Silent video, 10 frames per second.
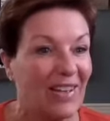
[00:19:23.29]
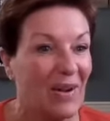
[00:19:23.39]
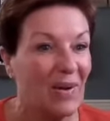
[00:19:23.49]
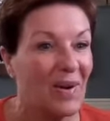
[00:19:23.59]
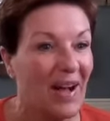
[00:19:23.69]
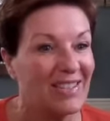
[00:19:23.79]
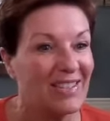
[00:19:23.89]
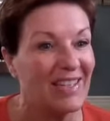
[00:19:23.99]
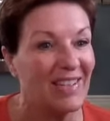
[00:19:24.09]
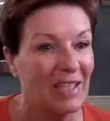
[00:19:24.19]
you know, I'll
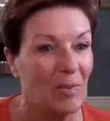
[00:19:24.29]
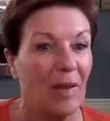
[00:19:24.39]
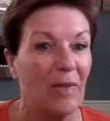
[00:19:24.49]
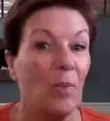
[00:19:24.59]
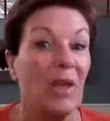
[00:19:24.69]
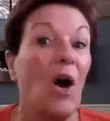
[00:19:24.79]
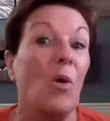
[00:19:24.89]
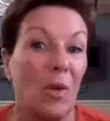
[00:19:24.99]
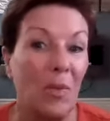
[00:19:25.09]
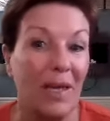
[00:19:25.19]
see you next month, and we
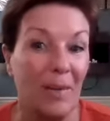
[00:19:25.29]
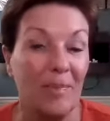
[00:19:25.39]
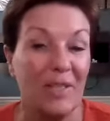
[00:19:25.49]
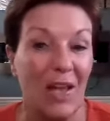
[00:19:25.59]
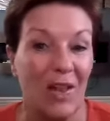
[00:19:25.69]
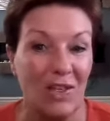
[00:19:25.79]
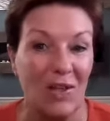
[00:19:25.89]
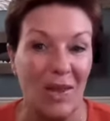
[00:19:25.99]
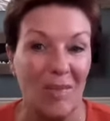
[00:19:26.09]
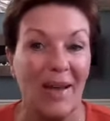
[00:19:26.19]
hope that we can sell it
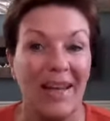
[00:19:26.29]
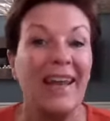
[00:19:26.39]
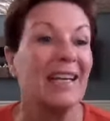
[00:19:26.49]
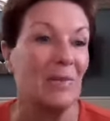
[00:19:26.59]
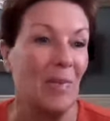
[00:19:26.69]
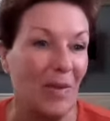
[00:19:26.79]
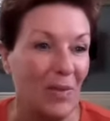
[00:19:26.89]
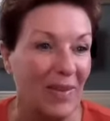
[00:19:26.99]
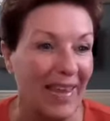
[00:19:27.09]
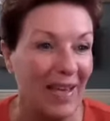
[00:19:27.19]
to them next month
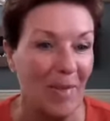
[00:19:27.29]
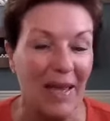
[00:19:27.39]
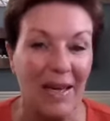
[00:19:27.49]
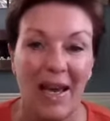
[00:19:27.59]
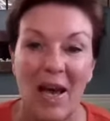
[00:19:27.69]
when they come in.